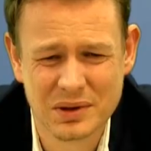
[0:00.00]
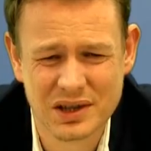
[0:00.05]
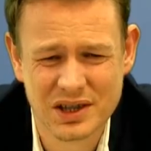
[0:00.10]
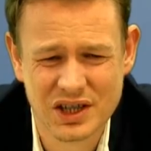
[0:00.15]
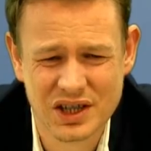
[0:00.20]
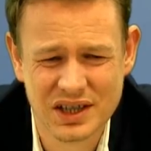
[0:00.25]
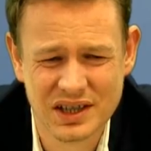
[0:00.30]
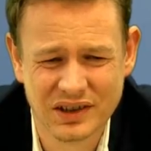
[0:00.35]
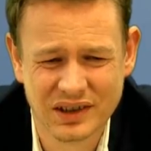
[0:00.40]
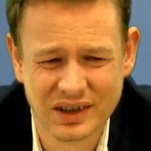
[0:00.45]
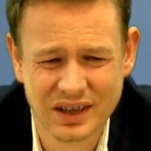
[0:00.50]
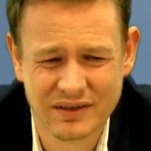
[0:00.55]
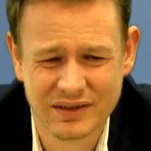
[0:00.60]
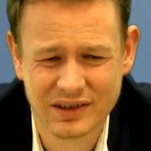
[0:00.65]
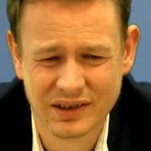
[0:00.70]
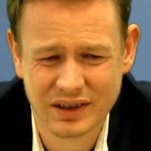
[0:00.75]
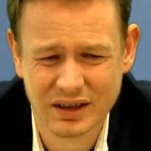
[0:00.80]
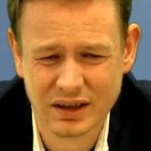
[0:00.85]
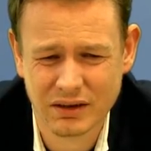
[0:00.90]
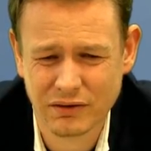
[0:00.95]
on g7
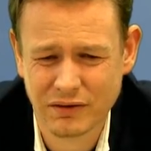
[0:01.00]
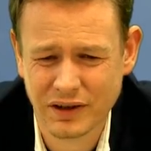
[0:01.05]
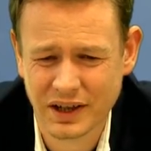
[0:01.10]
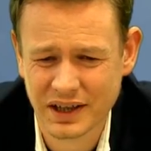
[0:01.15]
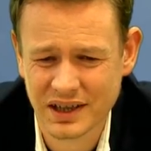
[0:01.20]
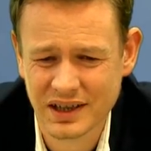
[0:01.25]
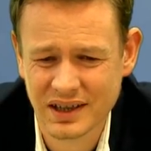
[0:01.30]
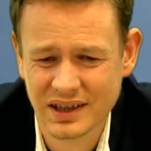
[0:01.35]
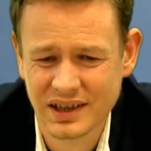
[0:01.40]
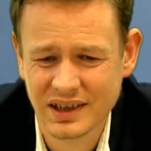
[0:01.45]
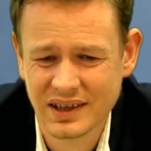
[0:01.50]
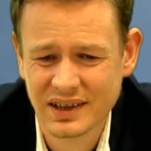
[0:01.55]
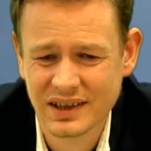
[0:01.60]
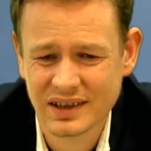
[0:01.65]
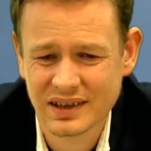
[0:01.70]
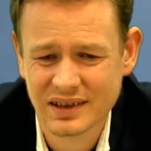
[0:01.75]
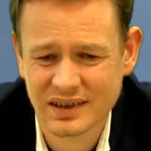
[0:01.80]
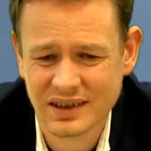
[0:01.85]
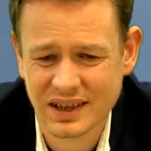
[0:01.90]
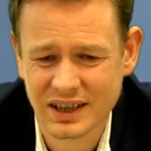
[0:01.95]
is a little funny.
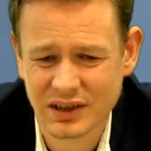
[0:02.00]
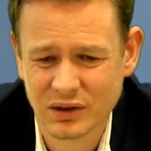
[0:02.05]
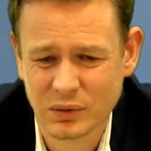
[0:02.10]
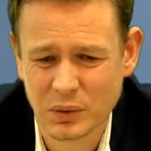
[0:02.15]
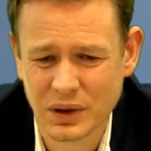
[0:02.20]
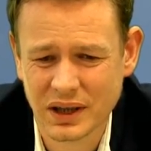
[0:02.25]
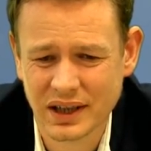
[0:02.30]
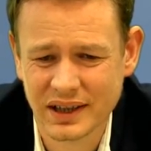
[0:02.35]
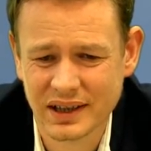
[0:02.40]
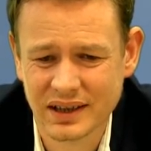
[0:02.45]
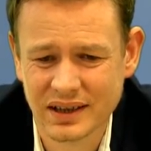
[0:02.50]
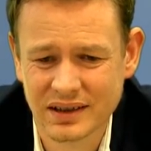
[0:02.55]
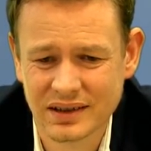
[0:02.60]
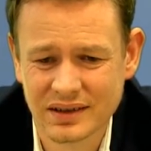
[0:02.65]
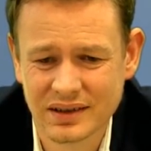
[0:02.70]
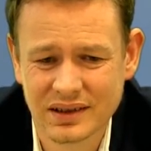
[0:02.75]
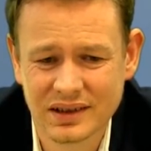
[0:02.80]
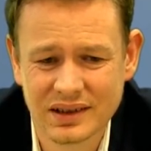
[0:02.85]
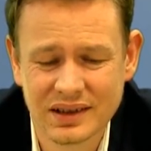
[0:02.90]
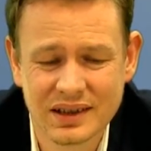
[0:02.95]
That's why
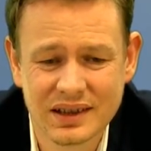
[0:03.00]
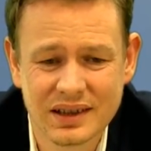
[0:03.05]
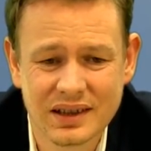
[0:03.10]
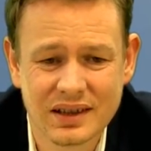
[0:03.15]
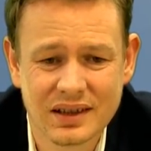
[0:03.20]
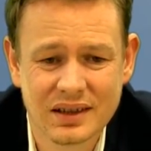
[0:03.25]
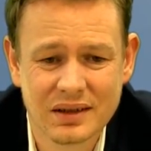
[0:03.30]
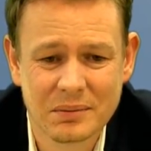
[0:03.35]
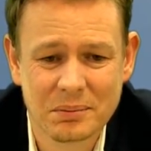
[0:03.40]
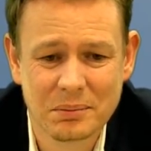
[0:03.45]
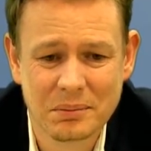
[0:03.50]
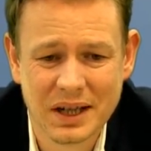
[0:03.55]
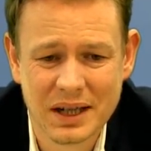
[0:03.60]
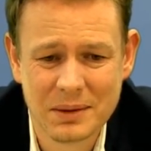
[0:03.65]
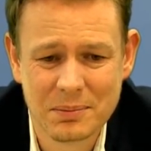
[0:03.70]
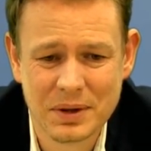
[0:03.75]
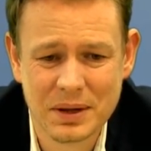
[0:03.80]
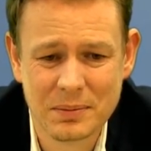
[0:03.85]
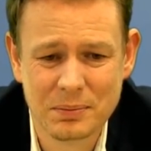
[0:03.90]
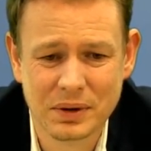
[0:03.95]
many
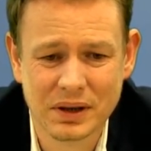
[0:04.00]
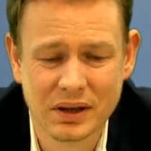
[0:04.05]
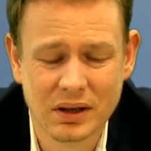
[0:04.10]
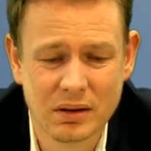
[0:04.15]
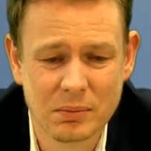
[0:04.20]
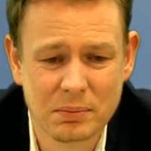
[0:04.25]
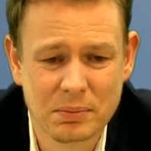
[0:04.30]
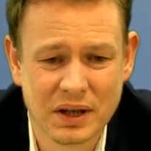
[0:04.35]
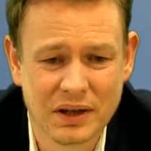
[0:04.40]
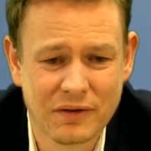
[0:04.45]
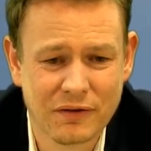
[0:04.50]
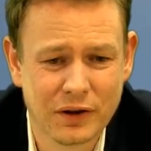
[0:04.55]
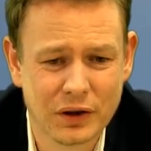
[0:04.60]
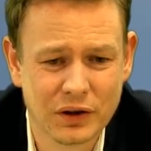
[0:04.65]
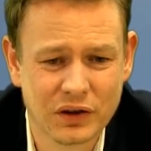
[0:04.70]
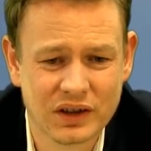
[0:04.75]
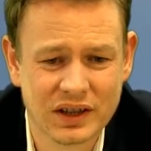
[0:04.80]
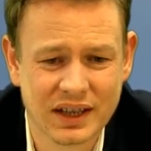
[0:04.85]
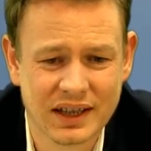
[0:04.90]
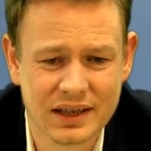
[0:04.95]
people prefer
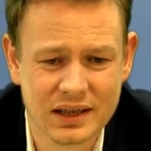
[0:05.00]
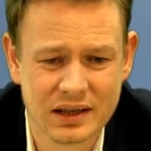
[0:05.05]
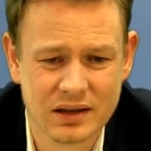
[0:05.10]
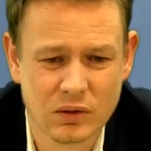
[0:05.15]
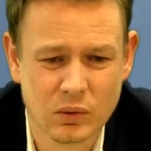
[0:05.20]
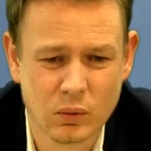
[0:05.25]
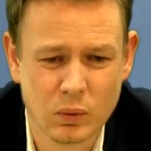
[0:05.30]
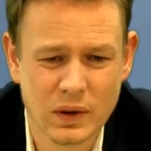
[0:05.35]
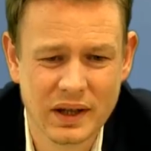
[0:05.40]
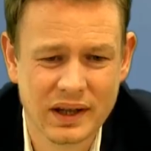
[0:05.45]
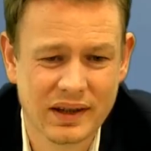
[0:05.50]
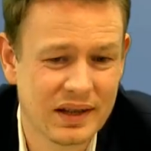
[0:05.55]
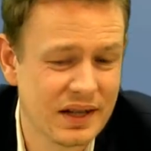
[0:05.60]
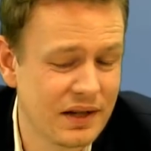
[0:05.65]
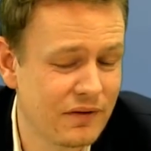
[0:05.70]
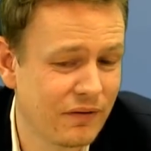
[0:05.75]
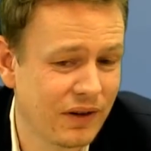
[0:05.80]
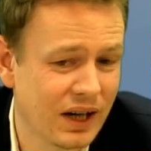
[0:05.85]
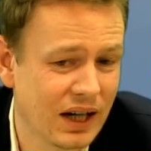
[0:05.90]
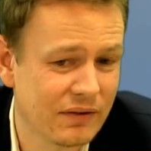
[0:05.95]
starting with
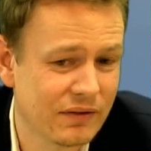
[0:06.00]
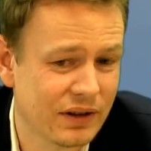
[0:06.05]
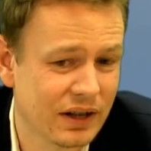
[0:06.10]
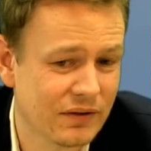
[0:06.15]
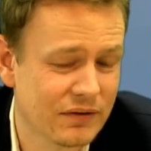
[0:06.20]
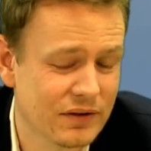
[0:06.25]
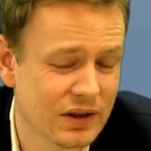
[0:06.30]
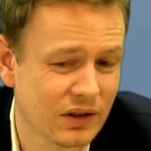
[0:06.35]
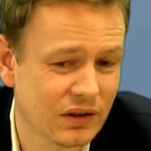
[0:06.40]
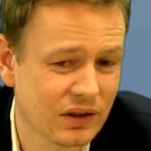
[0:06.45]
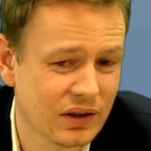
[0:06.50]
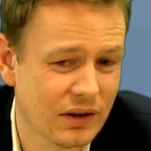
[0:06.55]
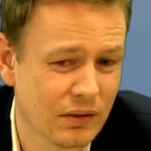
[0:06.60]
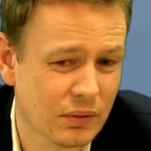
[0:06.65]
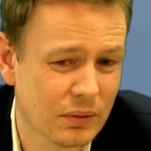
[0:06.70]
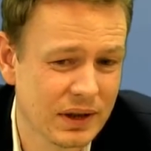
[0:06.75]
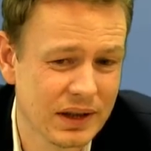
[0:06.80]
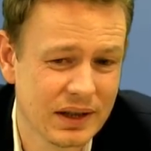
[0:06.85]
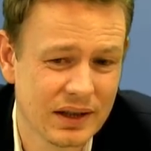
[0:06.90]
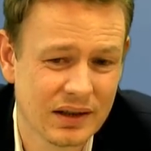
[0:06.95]
d5 after
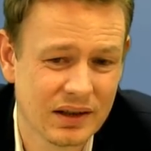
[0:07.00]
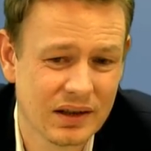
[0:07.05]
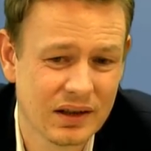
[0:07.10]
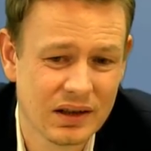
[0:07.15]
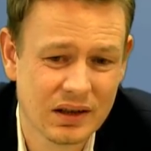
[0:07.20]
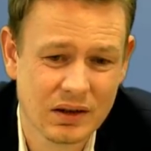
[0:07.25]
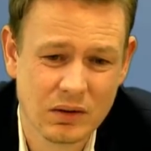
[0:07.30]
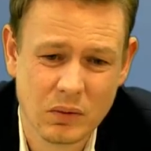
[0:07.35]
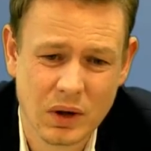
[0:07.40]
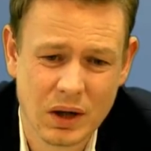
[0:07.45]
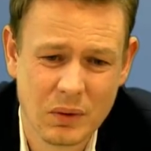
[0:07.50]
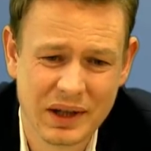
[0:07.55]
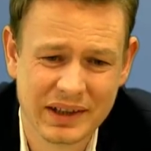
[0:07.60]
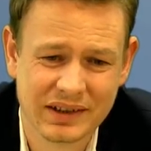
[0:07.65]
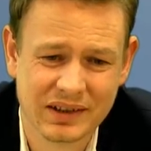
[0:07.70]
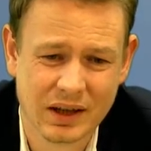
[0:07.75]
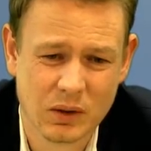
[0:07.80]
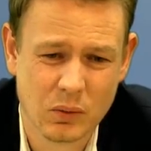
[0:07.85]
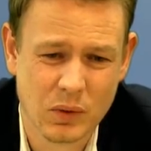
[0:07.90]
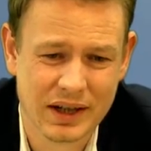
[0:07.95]
c3. Well, once
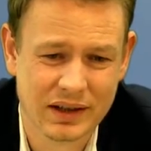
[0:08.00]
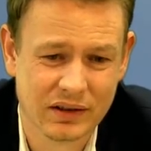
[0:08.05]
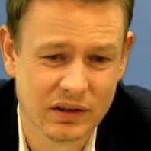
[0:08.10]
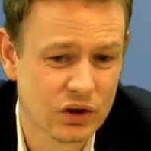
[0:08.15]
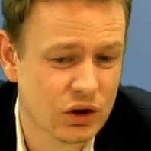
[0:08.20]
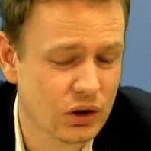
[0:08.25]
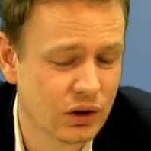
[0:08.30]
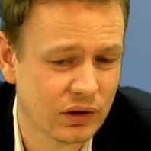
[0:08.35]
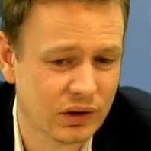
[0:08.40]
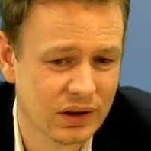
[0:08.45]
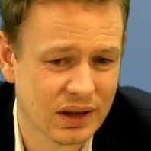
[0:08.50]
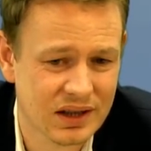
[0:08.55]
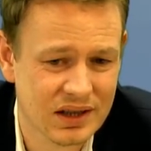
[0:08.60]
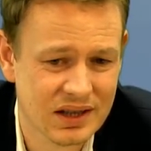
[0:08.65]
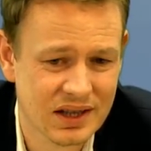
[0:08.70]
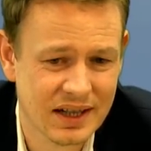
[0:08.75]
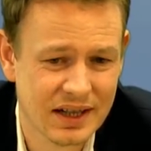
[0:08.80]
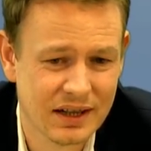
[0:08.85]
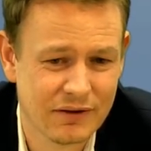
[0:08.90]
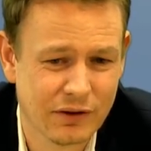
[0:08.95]
again, white has a choice. You can
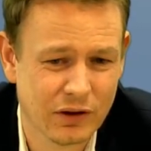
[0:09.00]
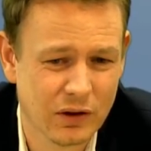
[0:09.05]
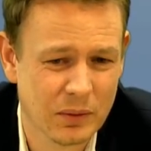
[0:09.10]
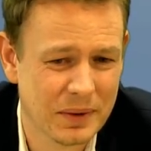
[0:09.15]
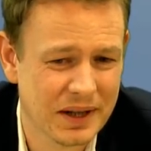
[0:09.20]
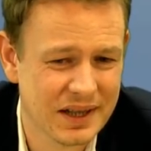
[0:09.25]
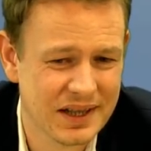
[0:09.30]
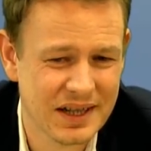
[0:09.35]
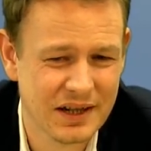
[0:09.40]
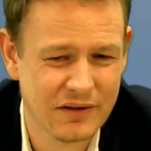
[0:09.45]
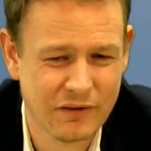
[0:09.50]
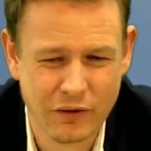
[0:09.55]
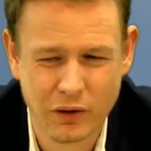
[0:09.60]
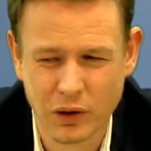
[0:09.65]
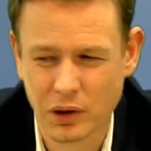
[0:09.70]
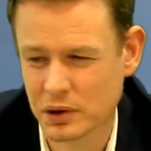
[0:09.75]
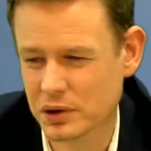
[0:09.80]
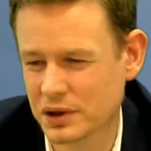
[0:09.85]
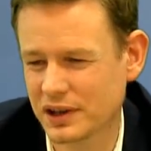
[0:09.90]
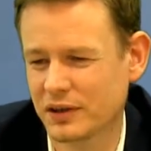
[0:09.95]
take, followed by
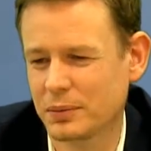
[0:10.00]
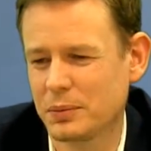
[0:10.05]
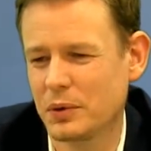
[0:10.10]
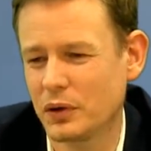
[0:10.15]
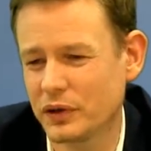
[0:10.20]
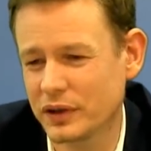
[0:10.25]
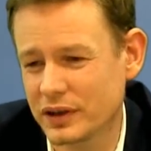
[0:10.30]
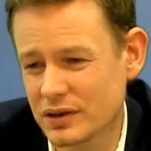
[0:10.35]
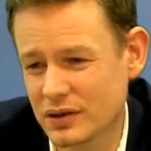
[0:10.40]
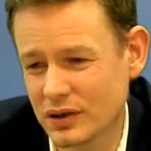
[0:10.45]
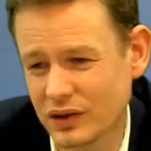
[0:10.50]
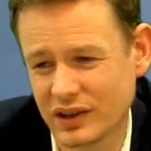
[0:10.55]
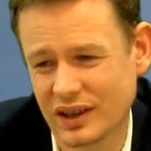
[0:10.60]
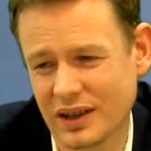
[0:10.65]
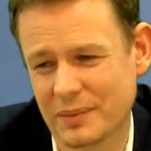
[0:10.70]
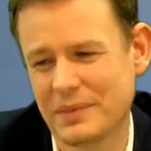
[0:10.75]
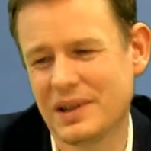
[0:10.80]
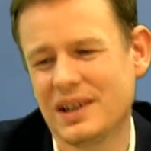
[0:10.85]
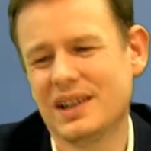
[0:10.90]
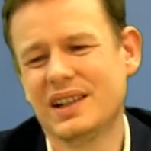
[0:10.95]
d4, transposing to
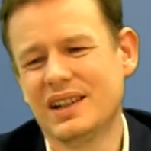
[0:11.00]
some